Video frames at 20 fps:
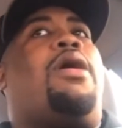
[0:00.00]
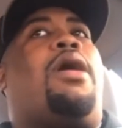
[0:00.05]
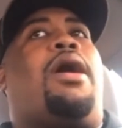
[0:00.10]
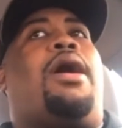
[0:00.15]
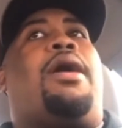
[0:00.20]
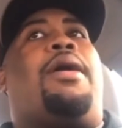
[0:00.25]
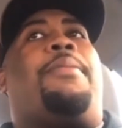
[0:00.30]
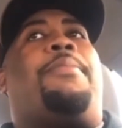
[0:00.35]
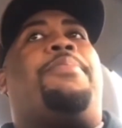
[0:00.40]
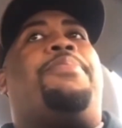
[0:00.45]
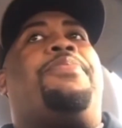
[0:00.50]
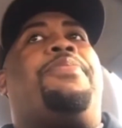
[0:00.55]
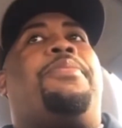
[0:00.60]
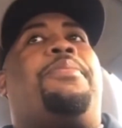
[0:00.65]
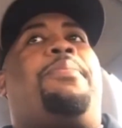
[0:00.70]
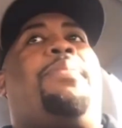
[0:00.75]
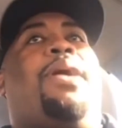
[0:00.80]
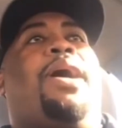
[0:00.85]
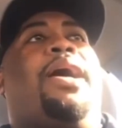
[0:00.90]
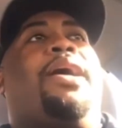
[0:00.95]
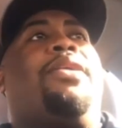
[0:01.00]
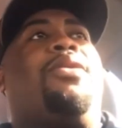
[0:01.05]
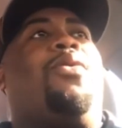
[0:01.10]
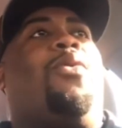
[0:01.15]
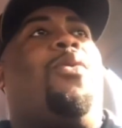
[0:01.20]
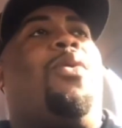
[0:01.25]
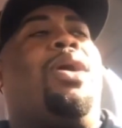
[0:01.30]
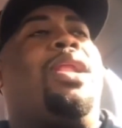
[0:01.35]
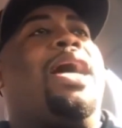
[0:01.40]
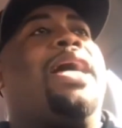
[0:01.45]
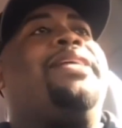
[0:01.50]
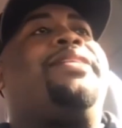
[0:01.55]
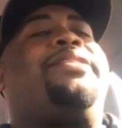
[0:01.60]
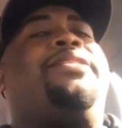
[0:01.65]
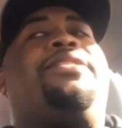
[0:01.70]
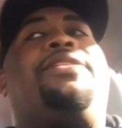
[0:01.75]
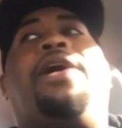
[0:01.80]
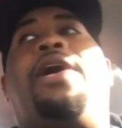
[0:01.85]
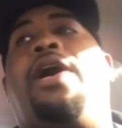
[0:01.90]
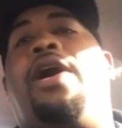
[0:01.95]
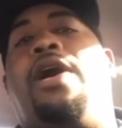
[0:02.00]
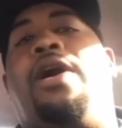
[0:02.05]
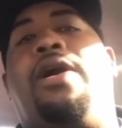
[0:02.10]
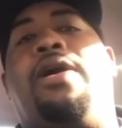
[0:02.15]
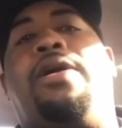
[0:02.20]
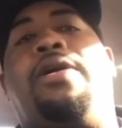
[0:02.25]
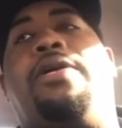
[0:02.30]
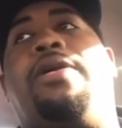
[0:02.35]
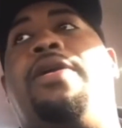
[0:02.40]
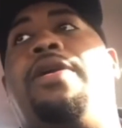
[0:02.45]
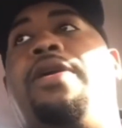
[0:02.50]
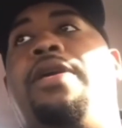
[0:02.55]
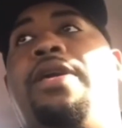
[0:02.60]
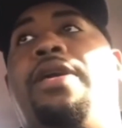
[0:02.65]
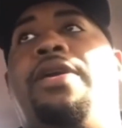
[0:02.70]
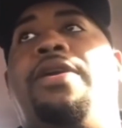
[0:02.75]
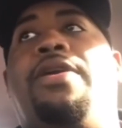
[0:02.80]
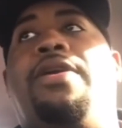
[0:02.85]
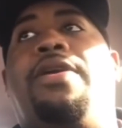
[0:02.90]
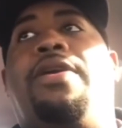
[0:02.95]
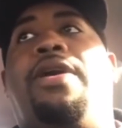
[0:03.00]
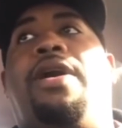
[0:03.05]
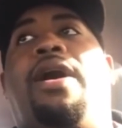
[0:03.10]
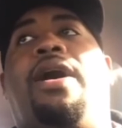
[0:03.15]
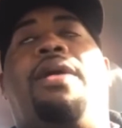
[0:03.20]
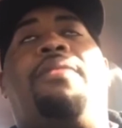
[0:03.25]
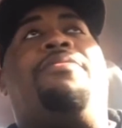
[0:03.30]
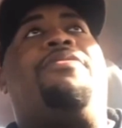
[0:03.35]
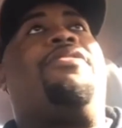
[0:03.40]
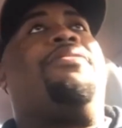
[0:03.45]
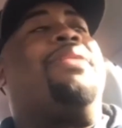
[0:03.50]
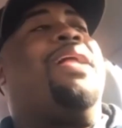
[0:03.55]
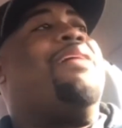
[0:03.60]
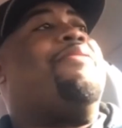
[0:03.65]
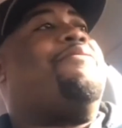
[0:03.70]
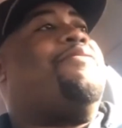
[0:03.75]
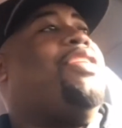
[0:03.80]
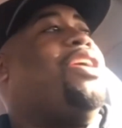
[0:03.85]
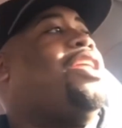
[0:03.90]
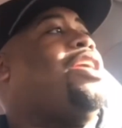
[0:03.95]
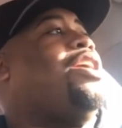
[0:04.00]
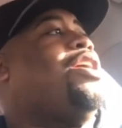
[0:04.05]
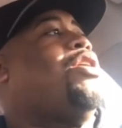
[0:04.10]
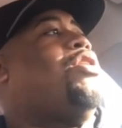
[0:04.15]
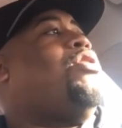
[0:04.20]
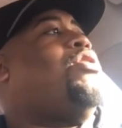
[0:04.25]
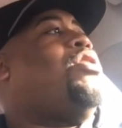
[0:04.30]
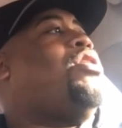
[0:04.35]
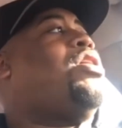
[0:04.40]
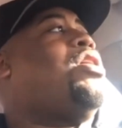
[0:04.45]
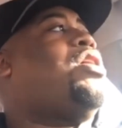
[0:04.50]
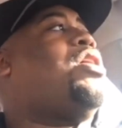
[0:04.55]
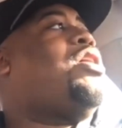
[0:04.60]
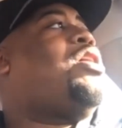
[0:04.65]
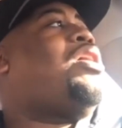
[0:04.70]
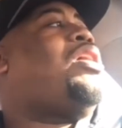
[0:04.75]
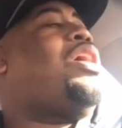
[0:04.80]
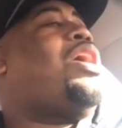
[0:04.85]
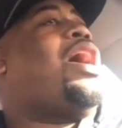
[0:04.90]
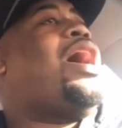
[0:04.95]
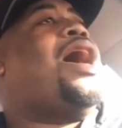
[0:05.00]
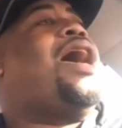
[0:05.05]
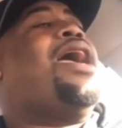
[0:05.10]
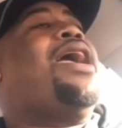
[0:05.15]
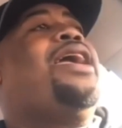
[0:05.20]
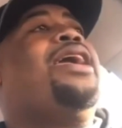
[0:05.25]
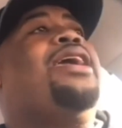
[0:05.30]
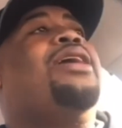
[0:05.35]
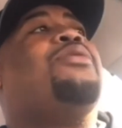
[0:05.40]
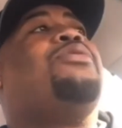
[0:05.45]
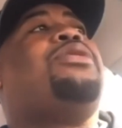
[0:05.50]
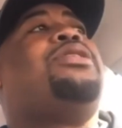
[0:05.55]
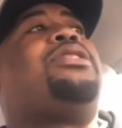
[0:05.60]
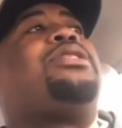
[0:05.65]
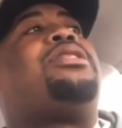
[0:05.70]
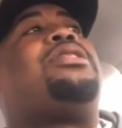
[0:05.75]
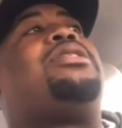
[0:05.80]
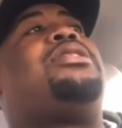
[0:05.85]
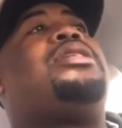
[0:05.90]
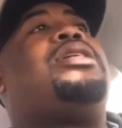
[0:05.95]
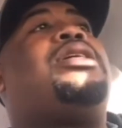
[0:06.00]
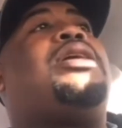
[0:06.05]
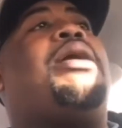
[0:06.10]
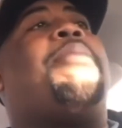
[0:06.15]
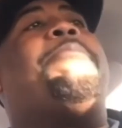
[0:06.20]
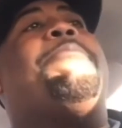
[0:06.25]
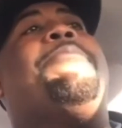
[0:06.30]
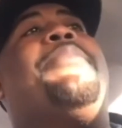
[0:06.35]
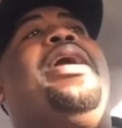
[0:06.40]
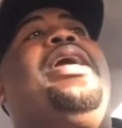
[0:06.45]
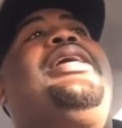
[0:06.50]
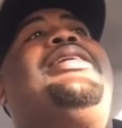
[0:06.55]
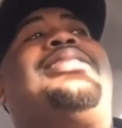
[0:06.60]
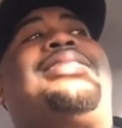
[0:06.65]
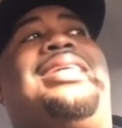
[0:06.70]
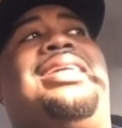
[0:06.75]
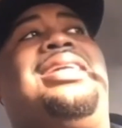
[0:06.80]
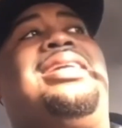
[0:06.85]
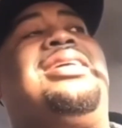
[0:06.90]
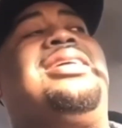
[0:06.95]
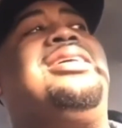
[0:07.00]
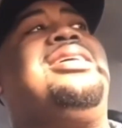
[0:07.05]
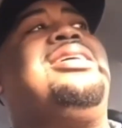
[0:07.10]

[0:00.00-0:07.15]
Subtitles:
But what I saw from that video, it was amazing.